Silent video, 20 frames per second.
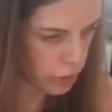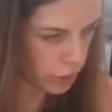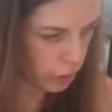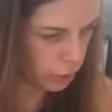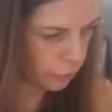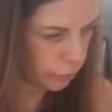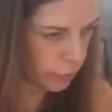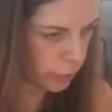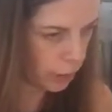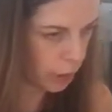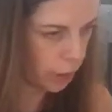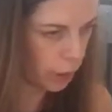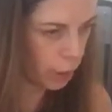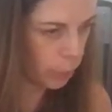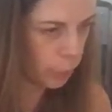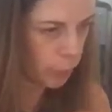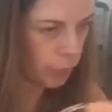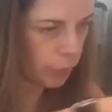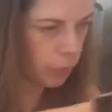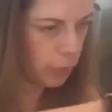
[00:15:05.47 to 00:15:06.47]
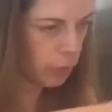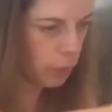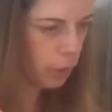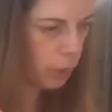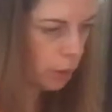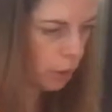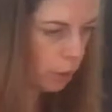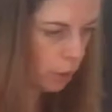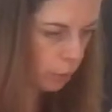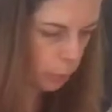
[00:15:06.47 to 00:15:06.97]
lift it up,
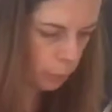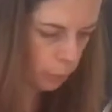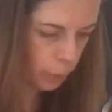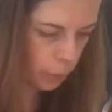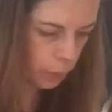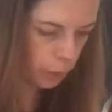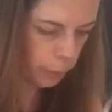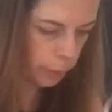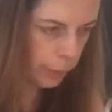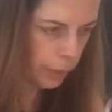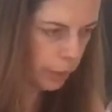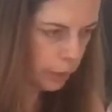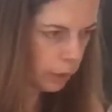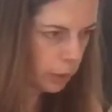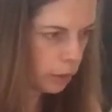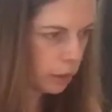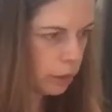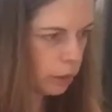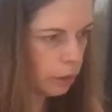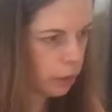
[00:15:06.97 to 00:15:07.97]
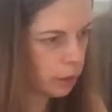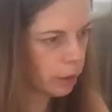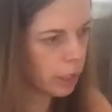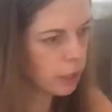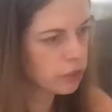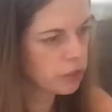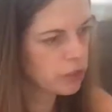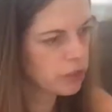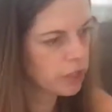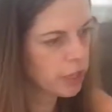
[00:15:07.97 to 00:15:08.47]
put it back in here, and I
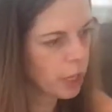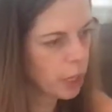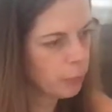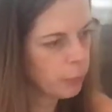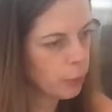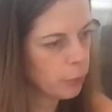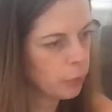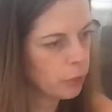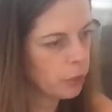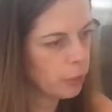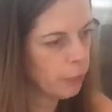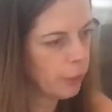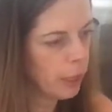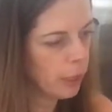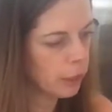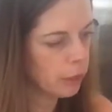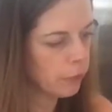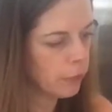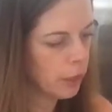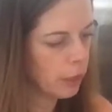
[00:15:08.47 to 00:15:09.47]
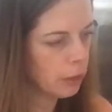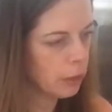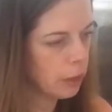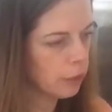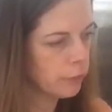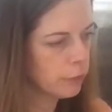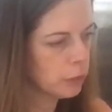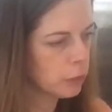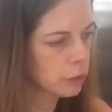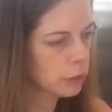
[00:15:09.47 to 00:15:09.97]
just tap it with the back of that
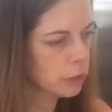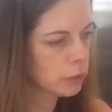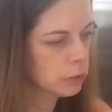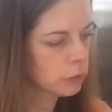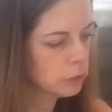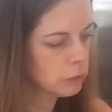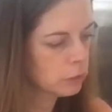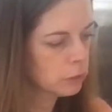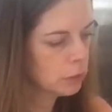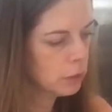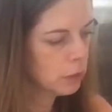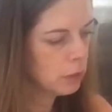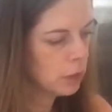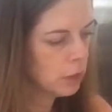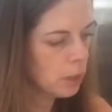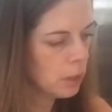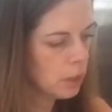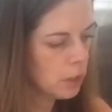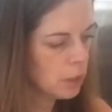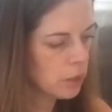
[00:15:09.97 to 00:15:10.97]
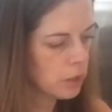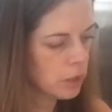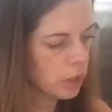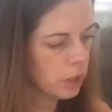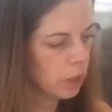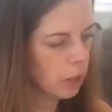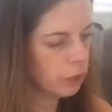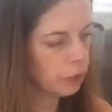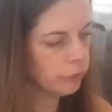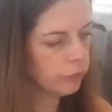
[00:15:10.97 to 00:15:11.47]
leveler to get
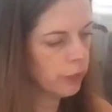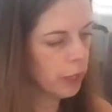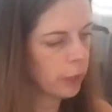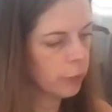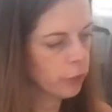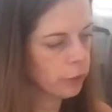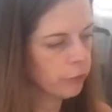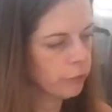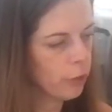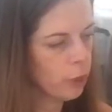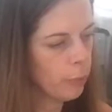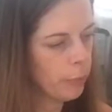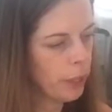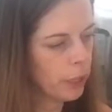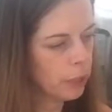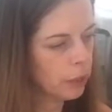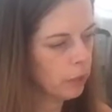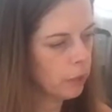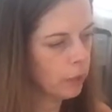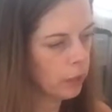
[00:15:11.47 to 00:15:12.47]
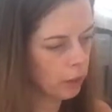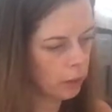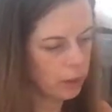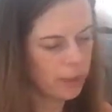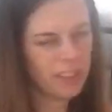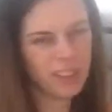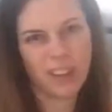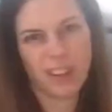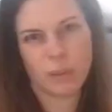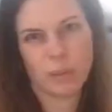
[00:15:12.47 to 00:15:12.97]
all the flour to fall back in there, and
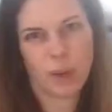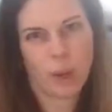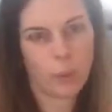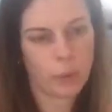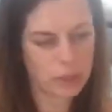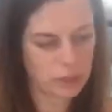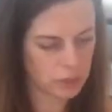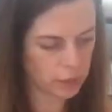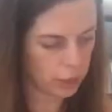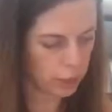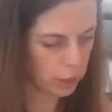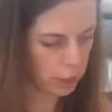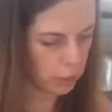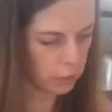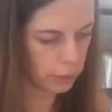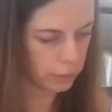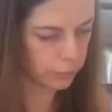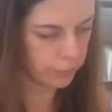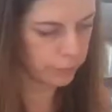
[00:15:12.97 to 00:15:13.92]
then I'm not wasting anything.